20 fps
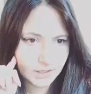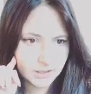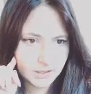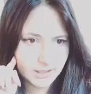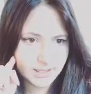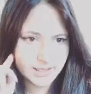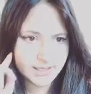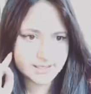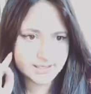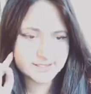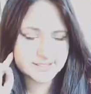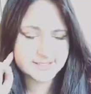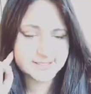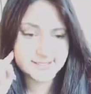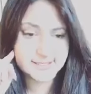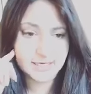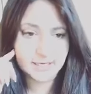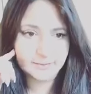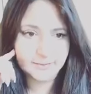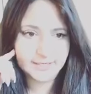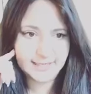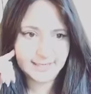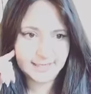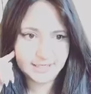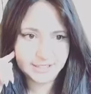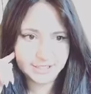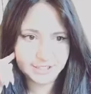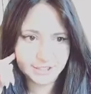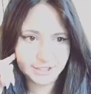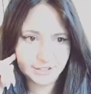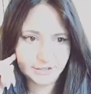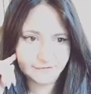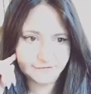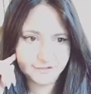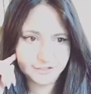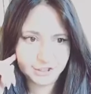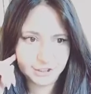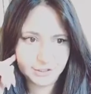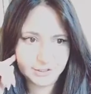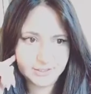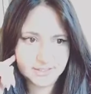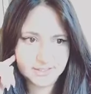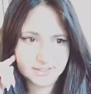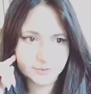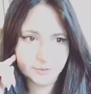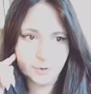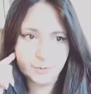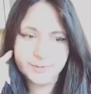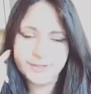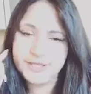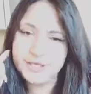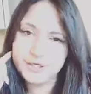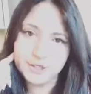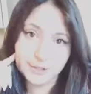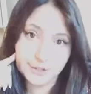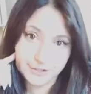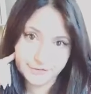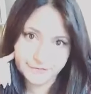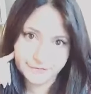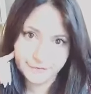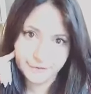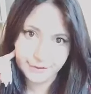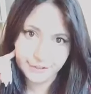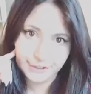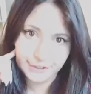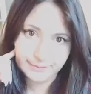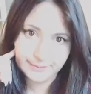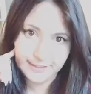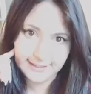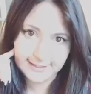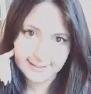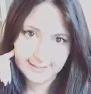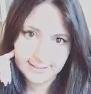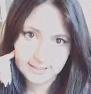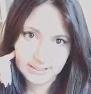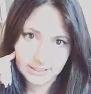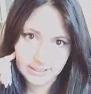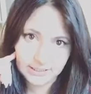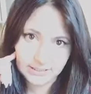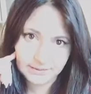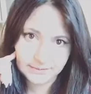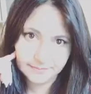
Extermination of Jews will be good for humanity.